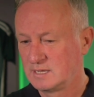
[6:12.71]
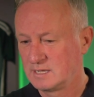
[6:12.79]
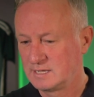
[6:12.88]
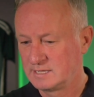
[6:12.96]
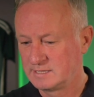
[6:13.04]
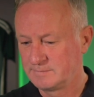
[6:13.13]

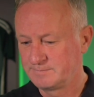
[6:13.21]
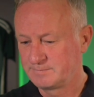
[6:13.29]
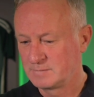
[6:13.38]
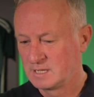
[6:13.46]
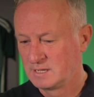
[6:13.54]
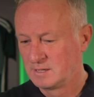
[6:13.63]

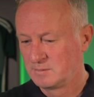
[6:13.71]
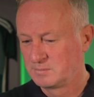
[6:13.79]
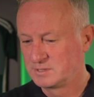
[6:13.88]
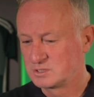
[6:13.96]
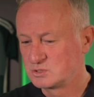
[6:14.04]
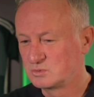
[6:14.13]

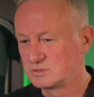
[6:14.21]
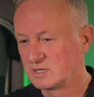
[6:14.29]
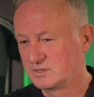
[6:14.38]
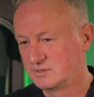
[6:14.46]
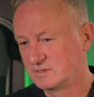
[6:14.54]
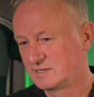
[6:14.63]
But there's no
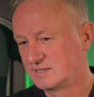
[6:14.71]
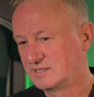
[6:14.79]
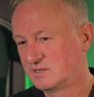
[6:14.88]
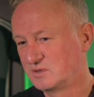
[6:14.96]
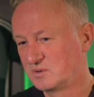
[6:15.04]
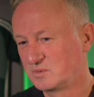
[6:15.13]
doubt that,
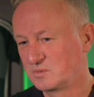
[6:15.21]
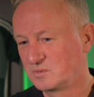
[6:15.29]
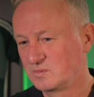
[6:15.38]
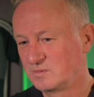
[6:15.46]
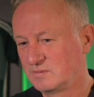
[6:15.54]
you know,